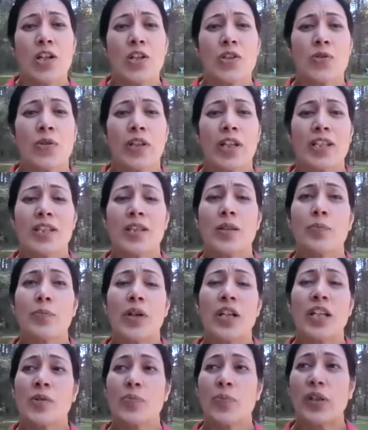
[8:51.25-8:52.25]
So it
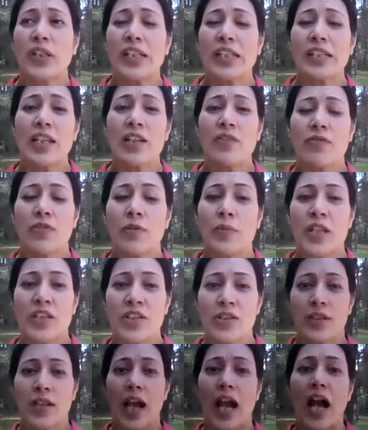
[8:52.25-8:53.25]
is bringing the
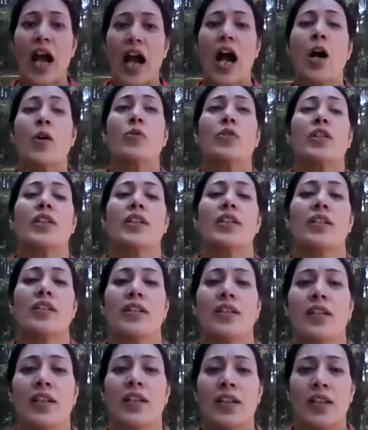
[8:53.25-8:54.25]
information out
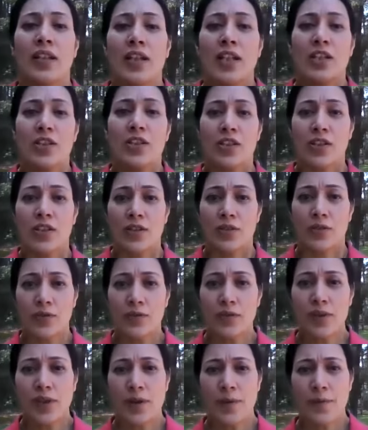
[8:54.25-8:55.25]
to
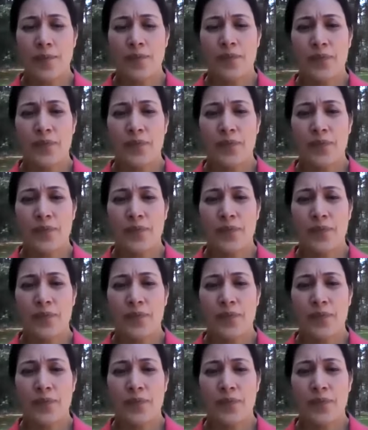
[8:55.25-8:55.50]
you,